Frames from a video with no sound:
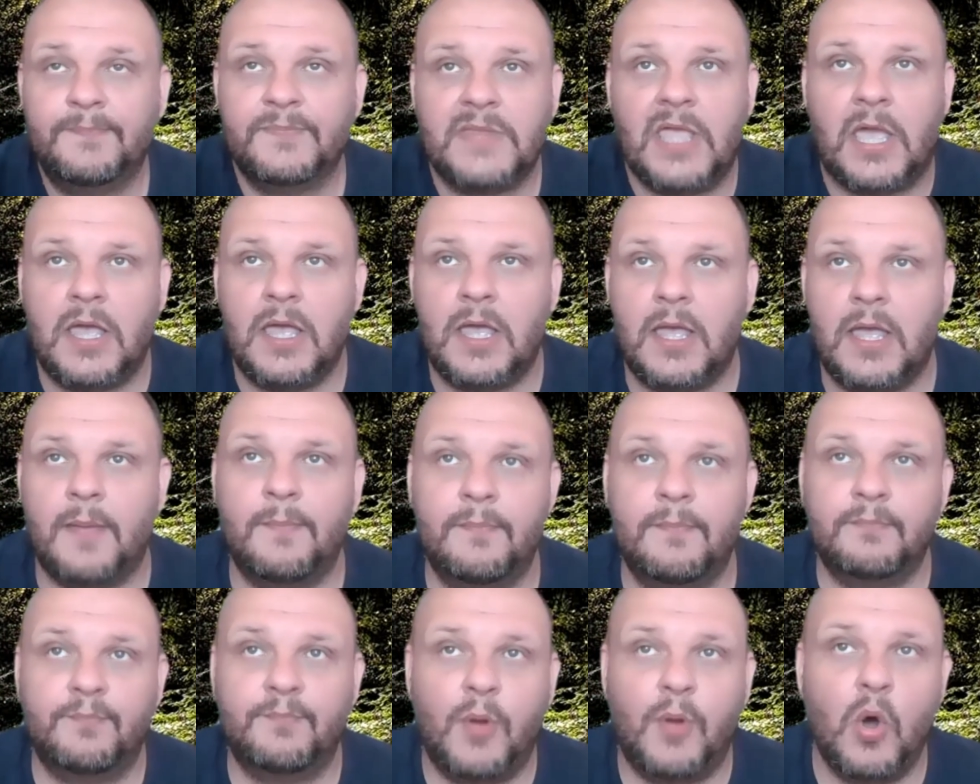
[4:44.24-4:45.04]

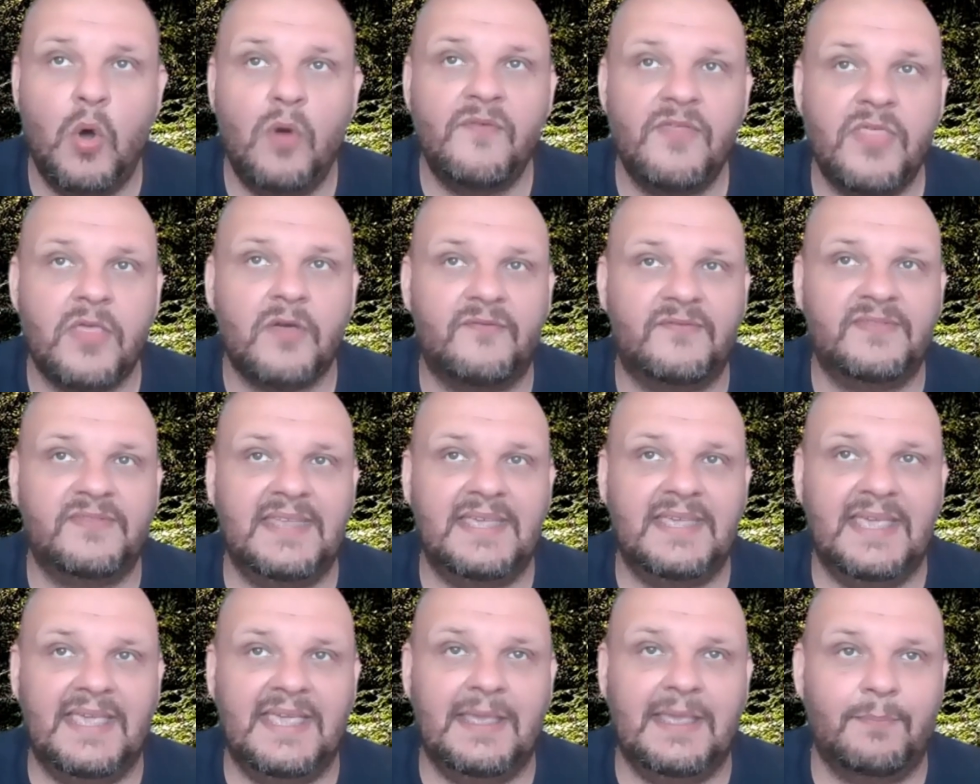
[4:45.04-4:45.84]
Um, both of
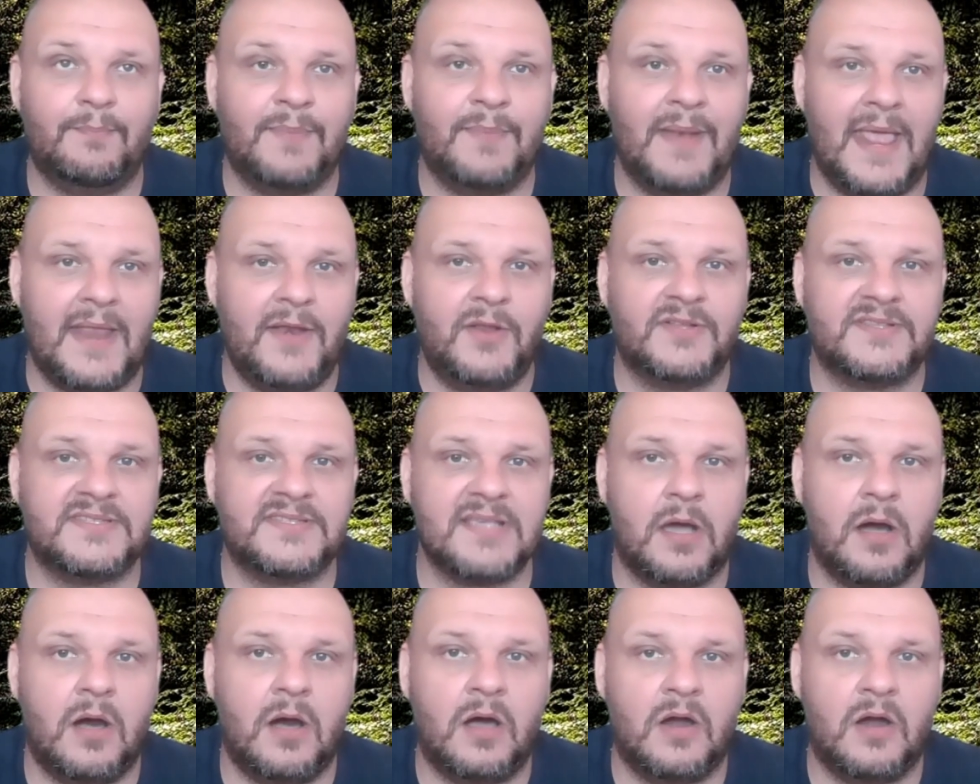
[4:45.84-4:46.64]
the
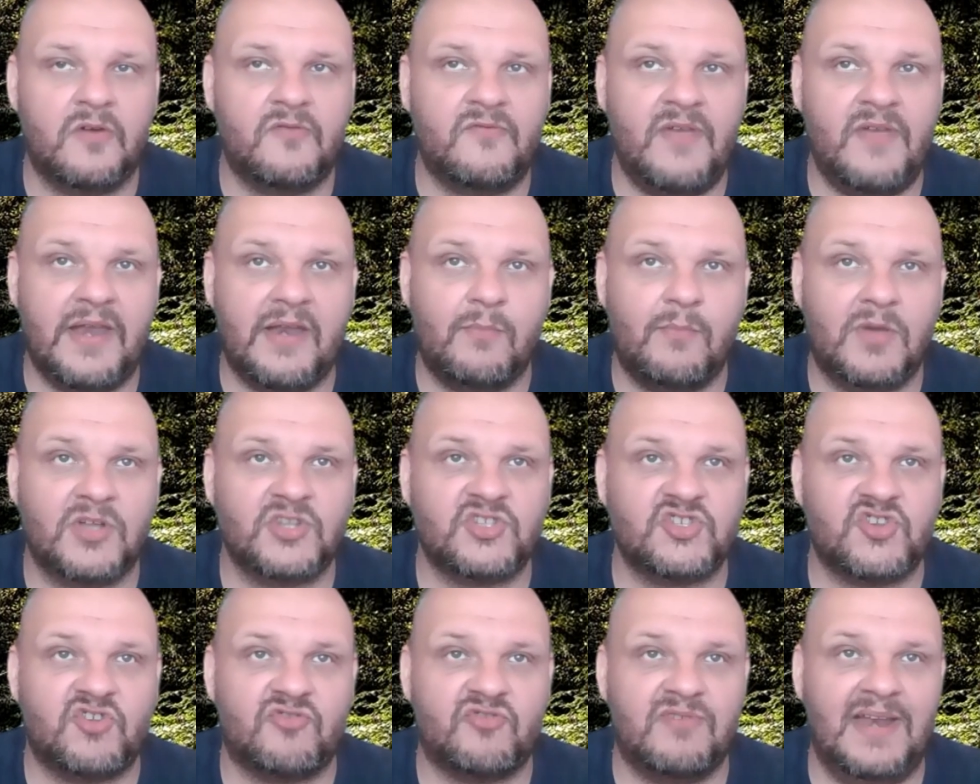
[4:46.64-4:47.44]
planets are very
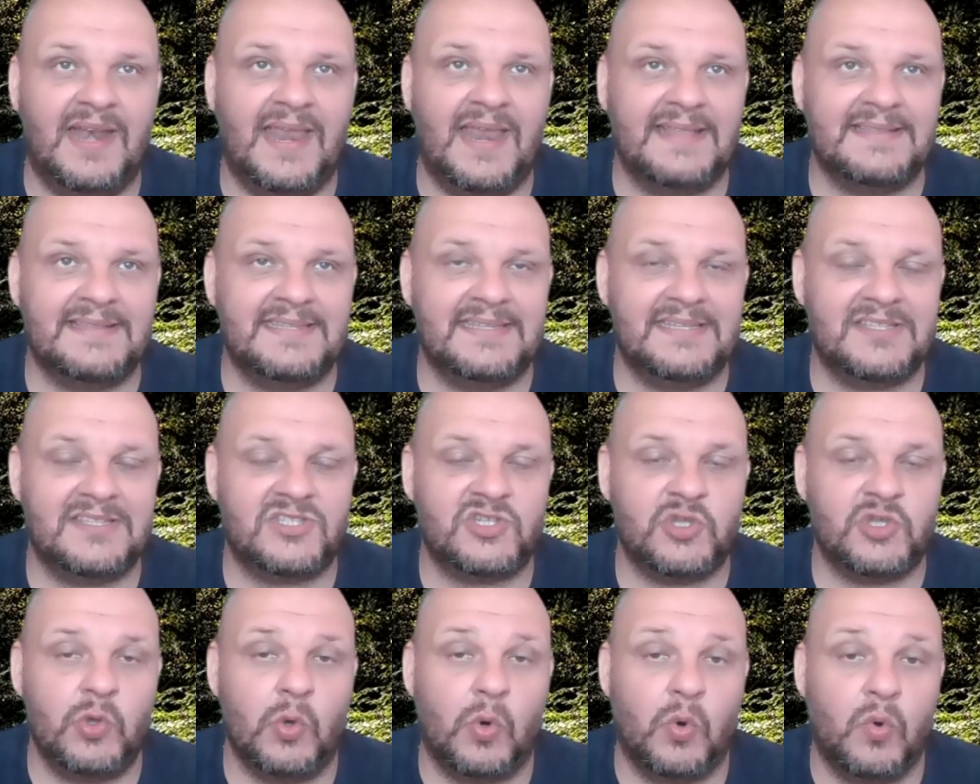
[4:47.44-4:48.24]
much related
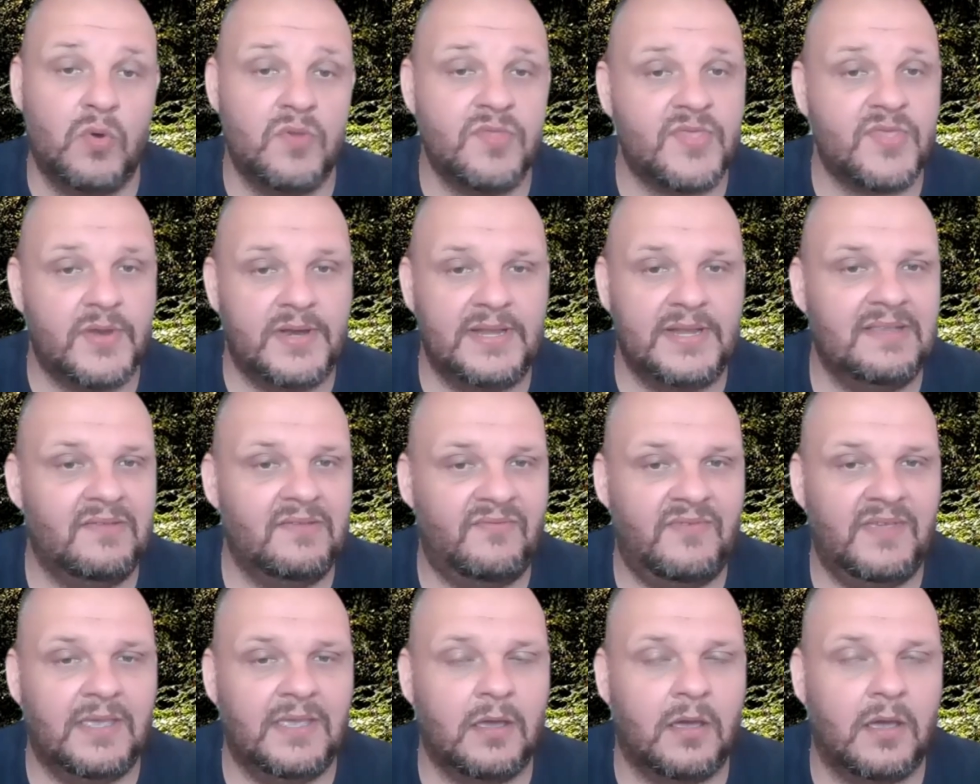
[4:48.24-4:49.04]
to authority
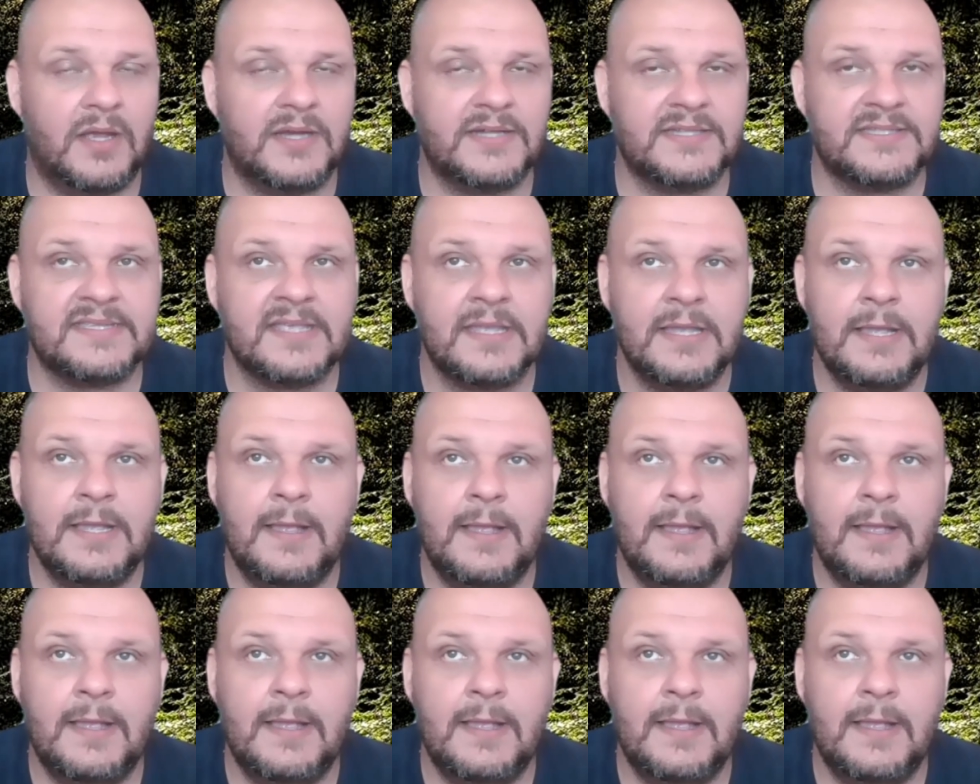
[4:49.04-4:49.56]
figures.